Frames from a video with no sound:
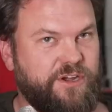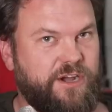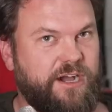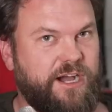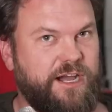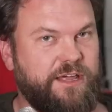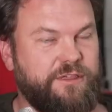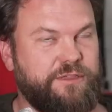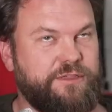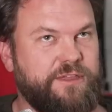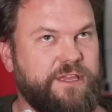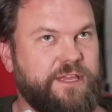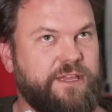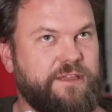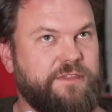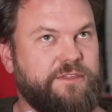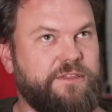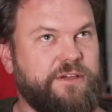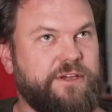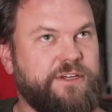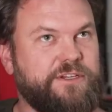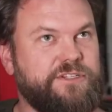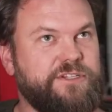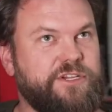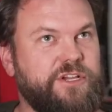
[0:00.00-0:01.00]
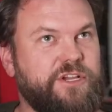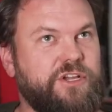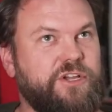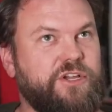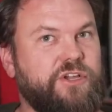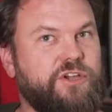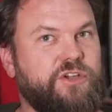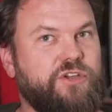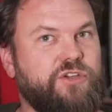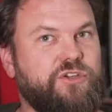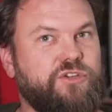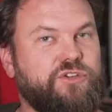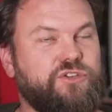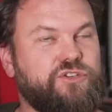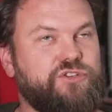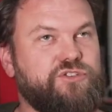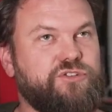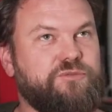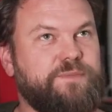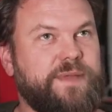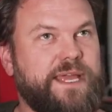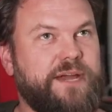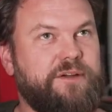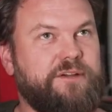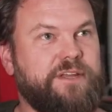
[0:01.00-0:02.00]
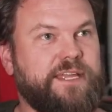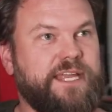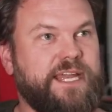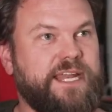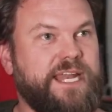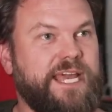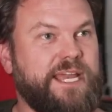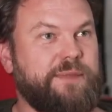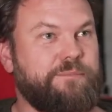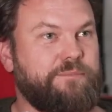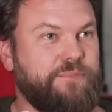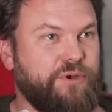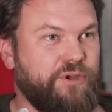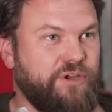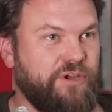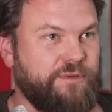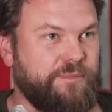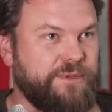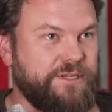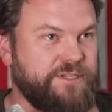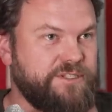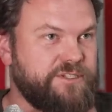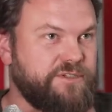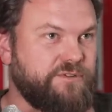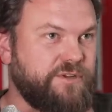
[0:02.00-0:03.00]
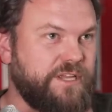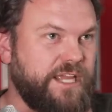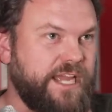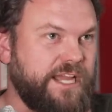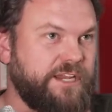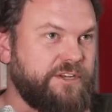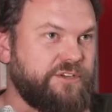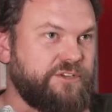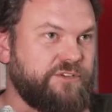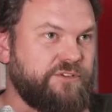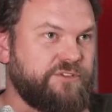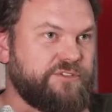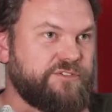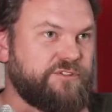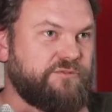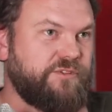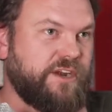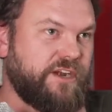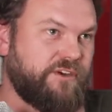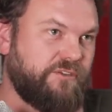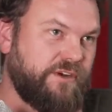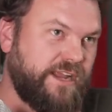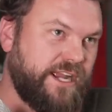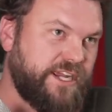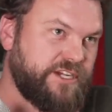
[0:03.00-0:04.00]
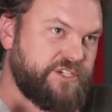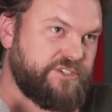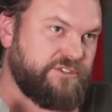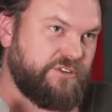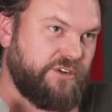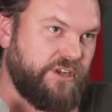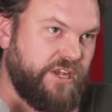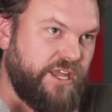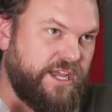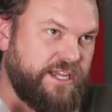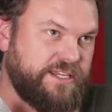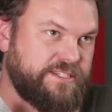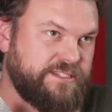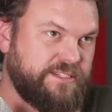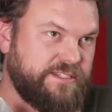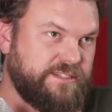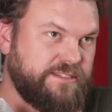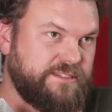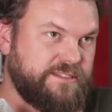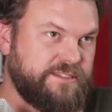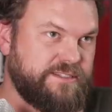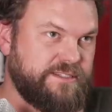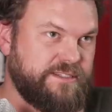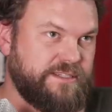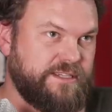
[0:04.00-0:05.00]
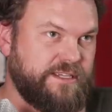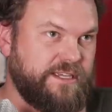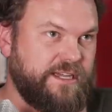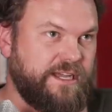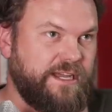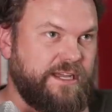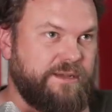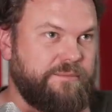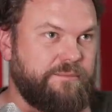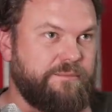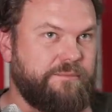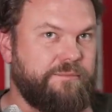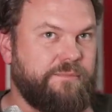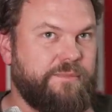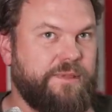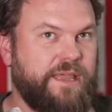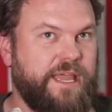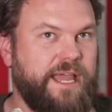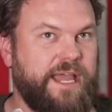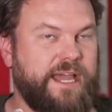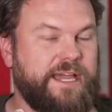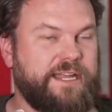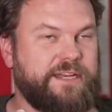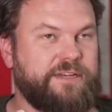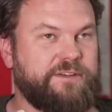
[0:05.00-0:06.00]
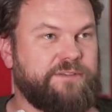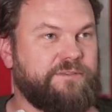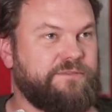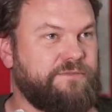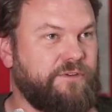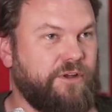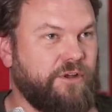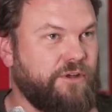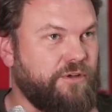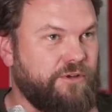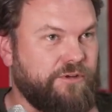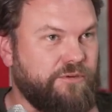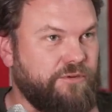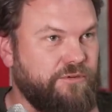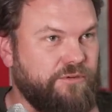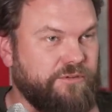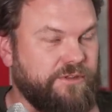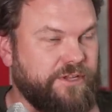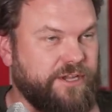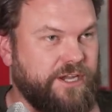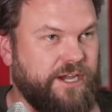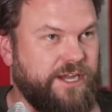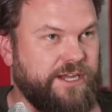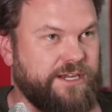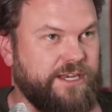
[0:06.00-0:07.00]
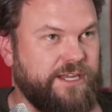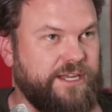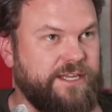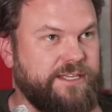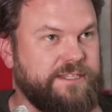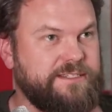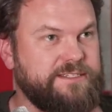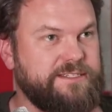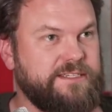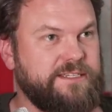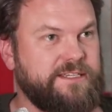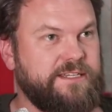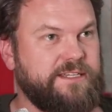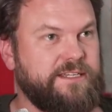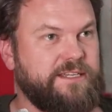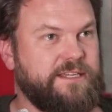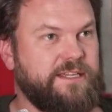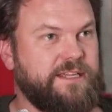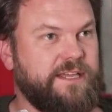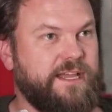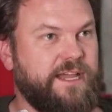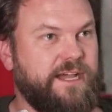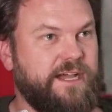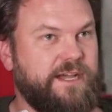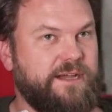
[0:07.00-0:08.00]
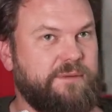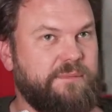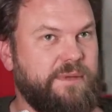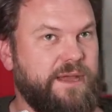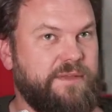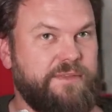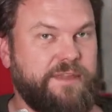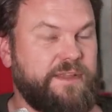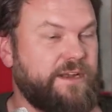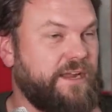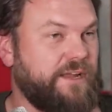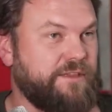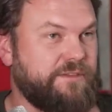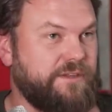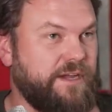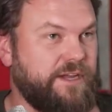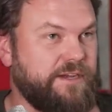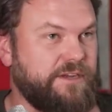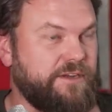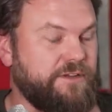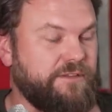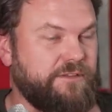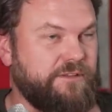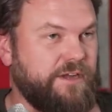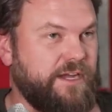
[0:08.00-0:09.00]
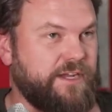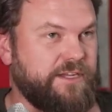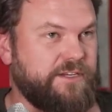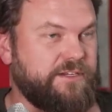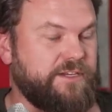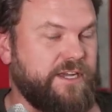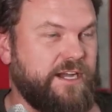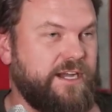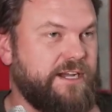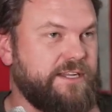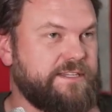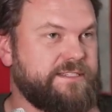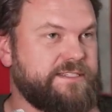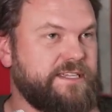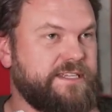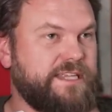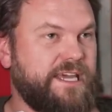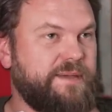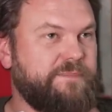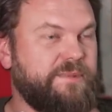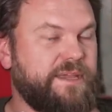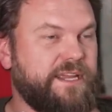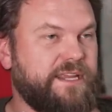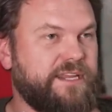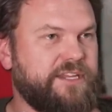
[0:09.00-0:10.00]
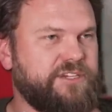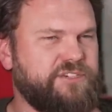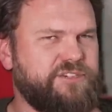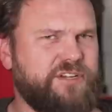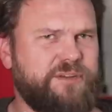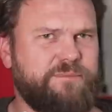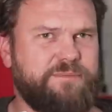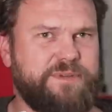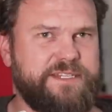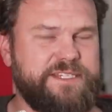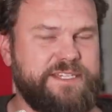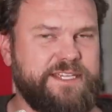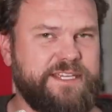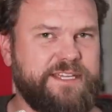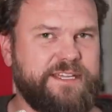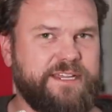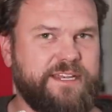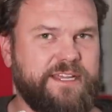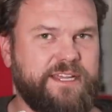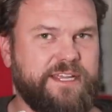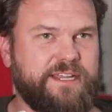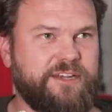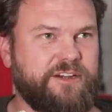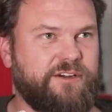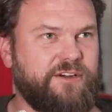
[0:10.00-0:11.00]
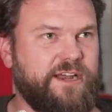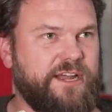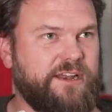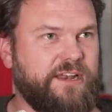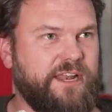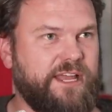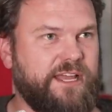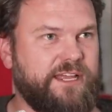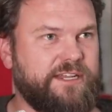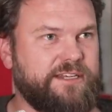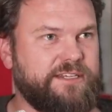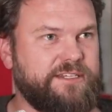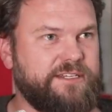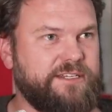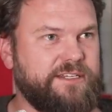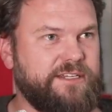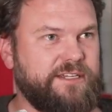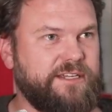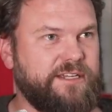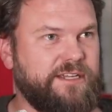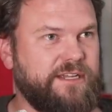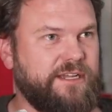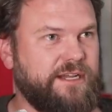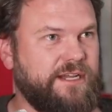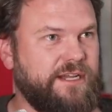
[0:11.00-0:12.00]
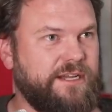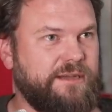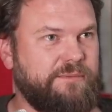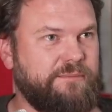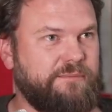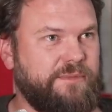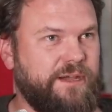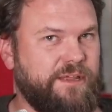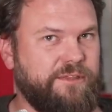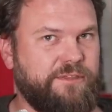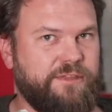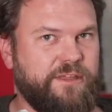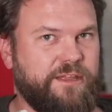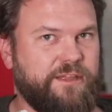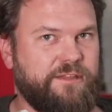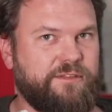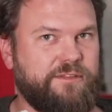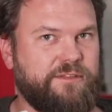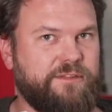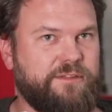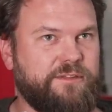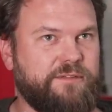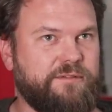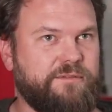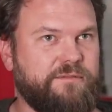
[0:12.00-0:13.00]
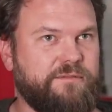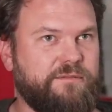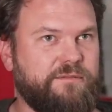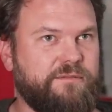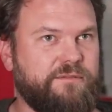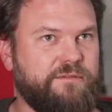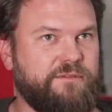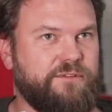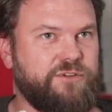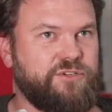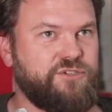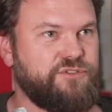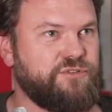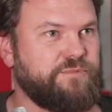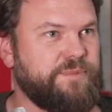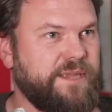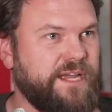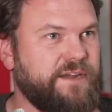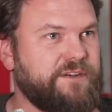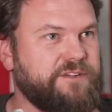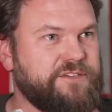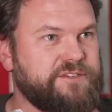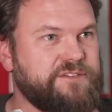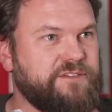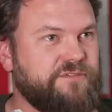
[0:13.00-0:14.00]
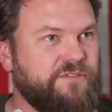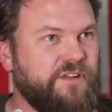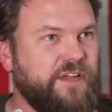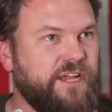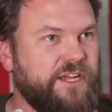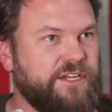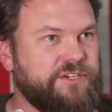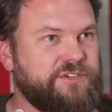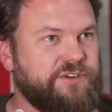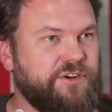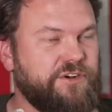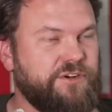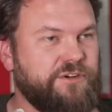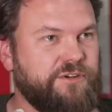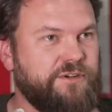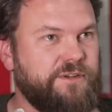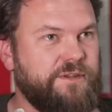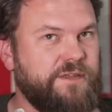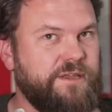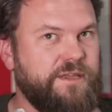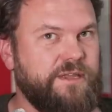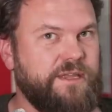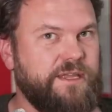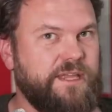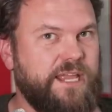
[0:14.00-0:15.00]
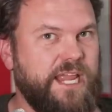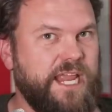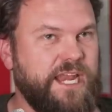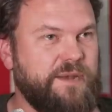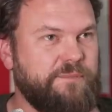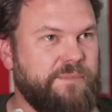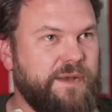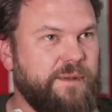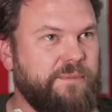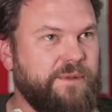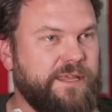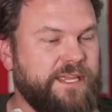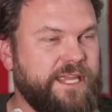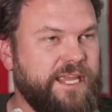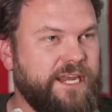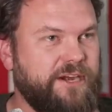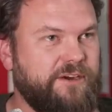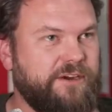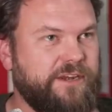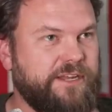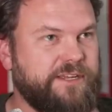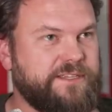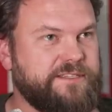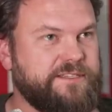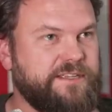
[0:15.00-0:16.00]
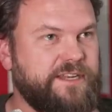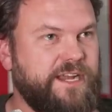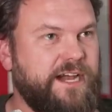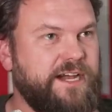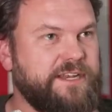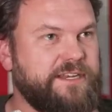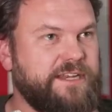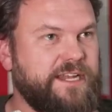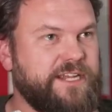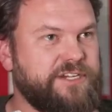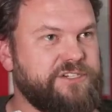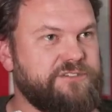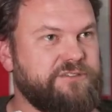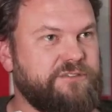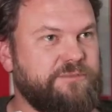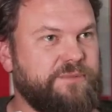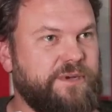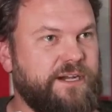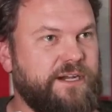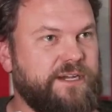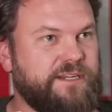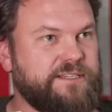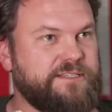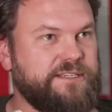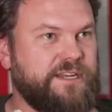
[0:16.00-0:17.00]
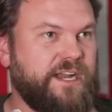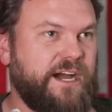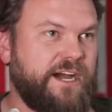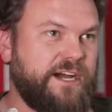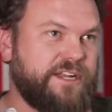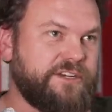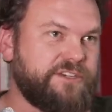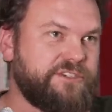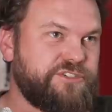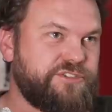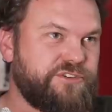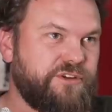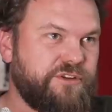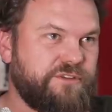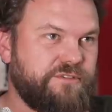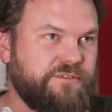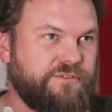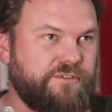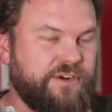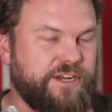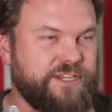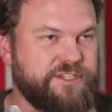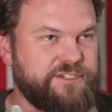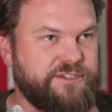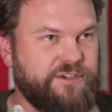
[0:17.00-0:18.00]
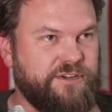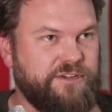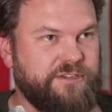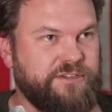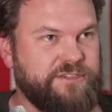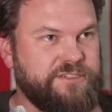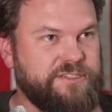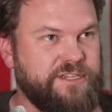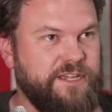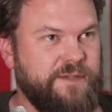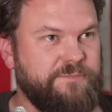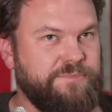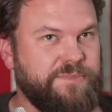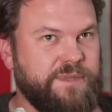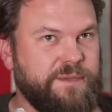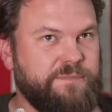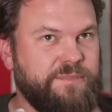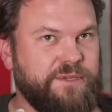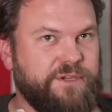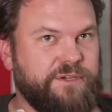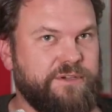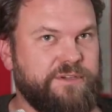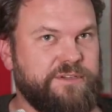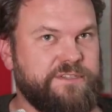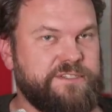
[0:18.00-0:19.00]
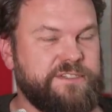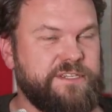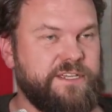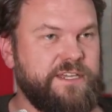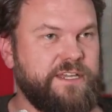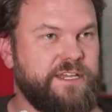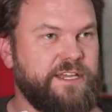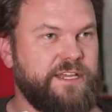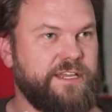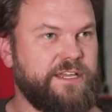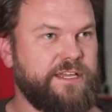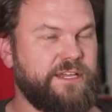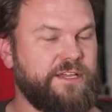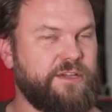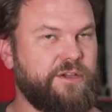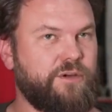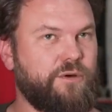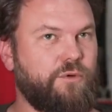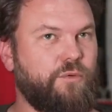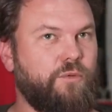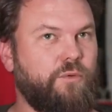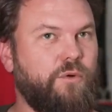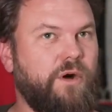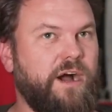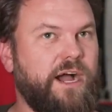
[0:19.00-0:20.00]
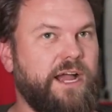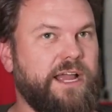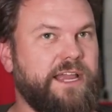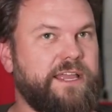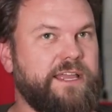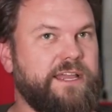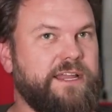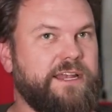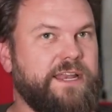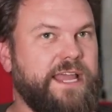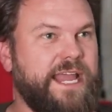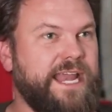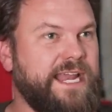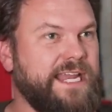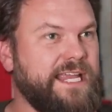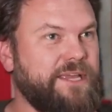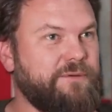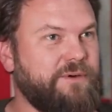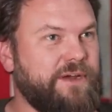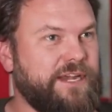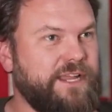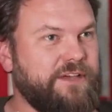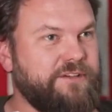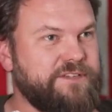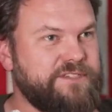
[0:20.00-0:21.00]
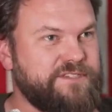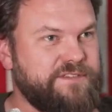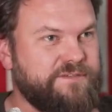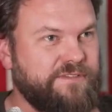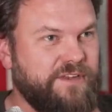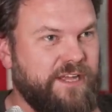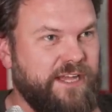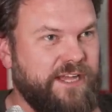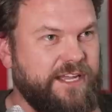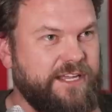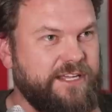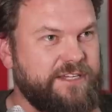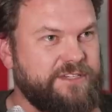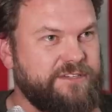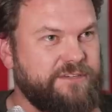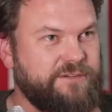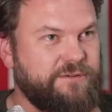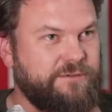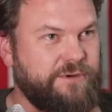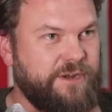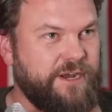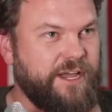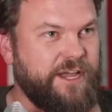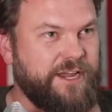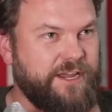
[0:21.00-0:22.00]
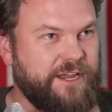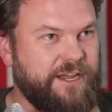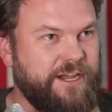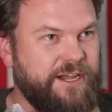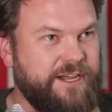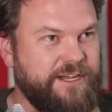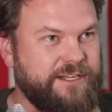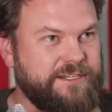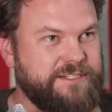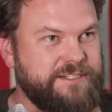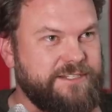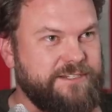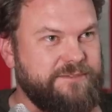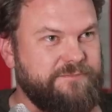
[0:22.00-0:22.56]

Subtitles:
I think that you should be able to get a permit and use a recreational license. Yes. And follow all the guidelines. And then I can't see that being an issue, and particularly in Crown Land. I think that you should be able to just fly a drone in public areas that aren't national parks, that aren't drone-free zones, because why can anyone else fly it when I can't?